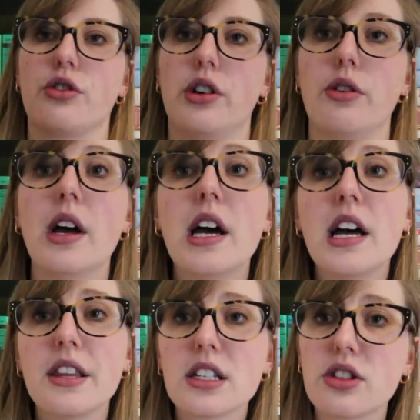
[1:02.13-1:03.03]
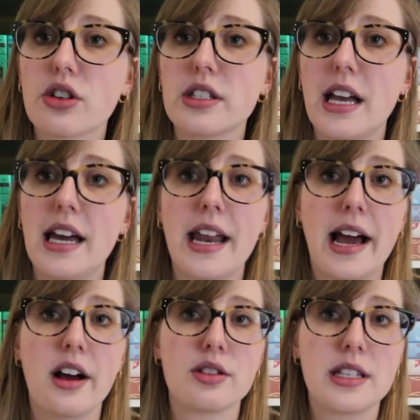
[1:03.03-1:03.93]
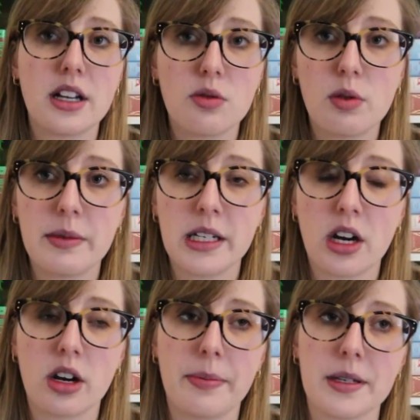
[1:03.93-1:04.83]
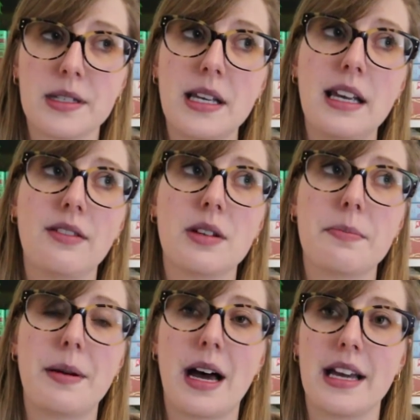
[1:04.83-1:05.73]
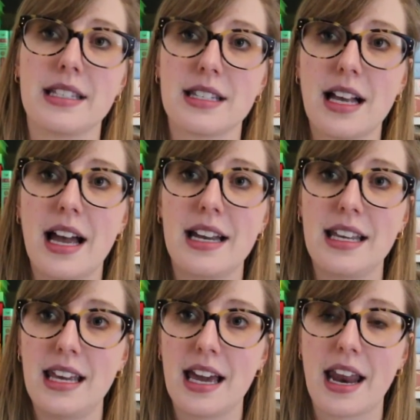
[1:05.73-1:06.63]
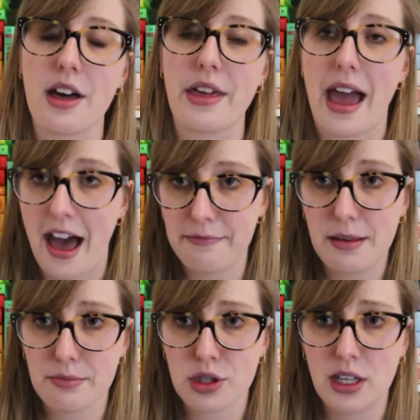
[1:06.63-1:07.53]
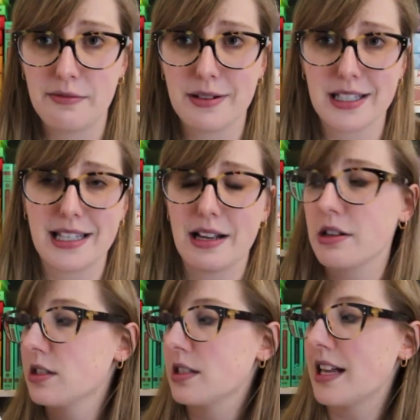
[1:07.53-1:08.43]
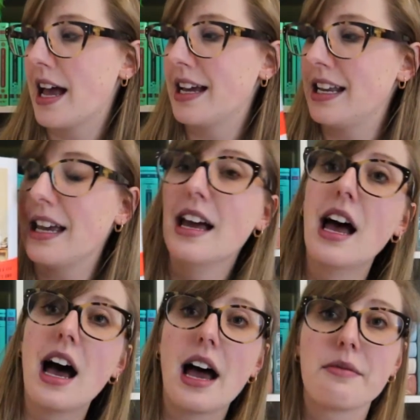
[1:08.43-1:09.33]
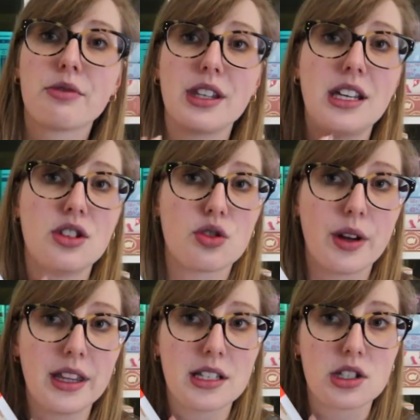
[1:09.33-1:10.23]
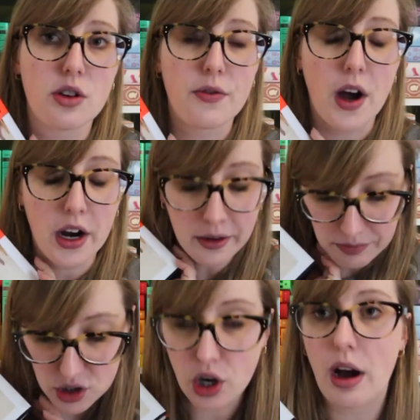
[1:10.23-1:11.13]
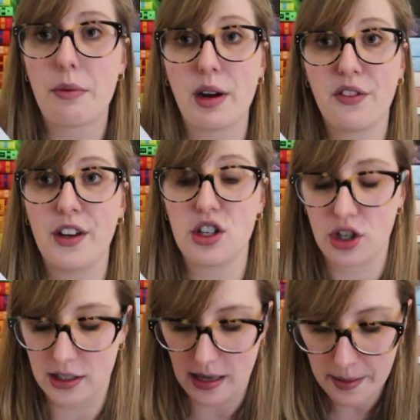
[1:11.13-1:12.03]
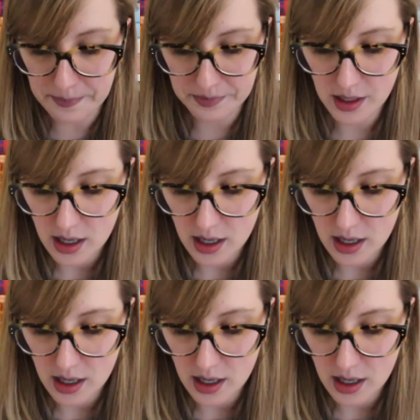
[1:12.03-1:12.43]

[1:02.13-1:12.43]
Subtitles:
through. This looks at how single women are perceived by society and how they have been perceived by society. I'm really enjoying this so far, so I want to finish this up.